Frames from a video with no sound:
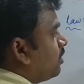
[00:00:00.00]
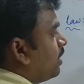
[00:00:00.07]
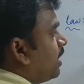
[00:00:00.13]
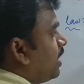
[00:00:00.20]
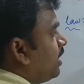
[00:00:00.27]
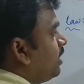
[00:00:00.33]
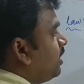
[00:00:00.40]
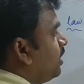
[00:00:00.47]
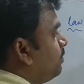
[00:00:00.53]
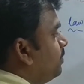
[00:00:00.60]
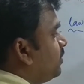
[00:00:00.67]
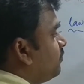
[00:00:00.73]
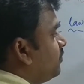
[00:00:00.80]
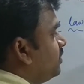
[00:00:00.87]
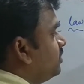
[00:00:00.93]
angle
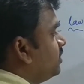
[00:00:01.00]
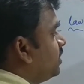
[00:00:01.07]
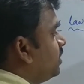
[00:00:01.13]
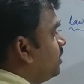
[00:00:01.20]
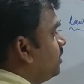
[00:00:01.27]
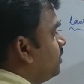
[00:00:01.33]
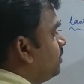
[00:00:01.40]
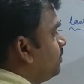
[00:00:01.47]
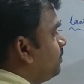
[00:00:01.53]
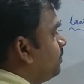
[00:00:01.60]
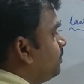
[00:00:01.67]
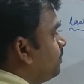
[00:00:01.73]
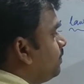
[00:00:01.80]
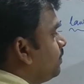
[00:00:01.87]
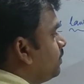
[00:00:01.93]
between the
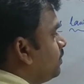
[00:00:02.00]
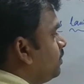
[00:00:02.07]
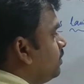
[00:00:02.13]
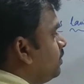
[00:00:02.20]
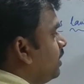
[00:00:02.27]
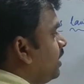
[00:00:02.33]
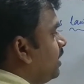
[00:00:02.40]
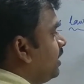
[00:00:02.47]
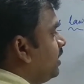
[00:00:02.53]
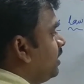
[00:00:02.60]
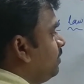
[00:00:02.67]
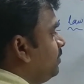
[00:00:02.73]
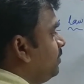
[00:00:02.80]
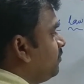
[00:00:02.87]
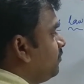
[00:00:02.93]

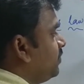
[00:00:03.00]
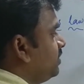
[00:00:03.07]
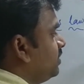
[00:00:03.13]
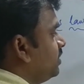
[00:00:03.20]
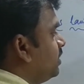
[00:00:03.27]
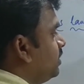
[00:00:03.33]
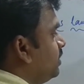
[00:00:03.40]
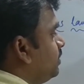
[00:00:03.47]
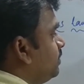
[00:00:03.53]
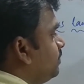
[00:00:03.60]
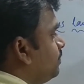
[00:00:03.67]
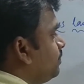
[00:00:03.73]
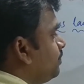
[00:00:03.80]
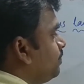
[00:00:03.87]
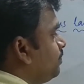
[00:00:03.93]
angle between the
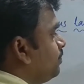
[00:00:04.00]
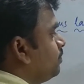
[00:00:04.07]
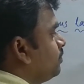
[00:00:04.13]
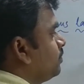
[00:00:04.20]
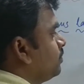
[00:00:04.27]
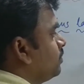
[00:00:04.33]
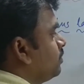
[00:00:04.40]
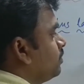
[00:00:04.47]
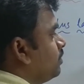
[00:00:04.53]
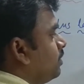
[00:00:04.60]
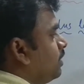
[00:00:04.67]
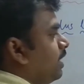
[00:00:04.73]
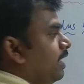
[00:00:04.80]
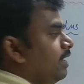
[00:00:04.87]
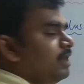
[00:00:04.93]

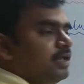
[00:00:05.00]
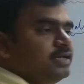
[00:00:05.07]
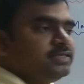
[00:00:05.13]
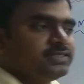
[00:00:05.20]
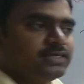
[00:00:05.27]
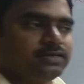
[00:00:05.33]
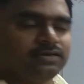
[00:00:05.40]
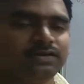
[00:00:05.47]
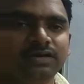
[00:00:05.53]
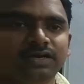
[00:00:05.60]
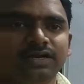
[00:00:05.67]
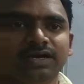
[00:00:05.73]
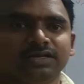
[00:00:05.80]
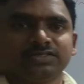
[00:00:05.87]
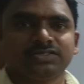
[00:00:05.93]
analyzer
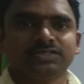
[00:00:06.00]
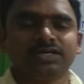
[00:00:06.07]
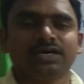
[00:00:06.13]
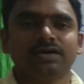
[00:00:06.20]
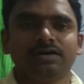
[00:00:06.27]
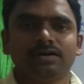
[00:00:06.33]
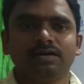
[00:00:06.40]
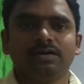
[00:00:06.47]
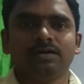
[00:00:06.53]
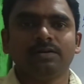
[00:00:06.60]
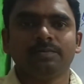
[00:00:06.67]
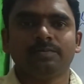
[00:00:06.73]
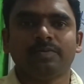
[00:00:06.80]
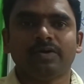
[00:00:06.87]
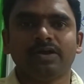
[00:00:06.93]
and also the
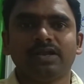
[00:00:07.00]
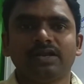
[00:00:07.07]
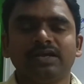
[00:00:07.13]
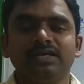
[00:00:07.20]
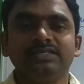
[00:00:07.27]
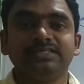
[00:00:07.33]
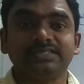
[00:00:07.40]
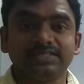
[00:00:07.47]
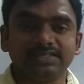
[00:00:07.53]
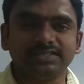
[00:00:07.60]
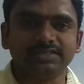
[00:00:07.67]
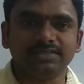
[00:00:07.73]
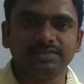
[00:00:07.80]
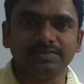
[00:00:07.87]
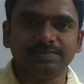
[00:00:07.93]

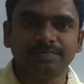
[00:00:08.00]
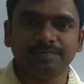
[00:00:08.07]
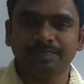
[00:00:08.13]
polarizer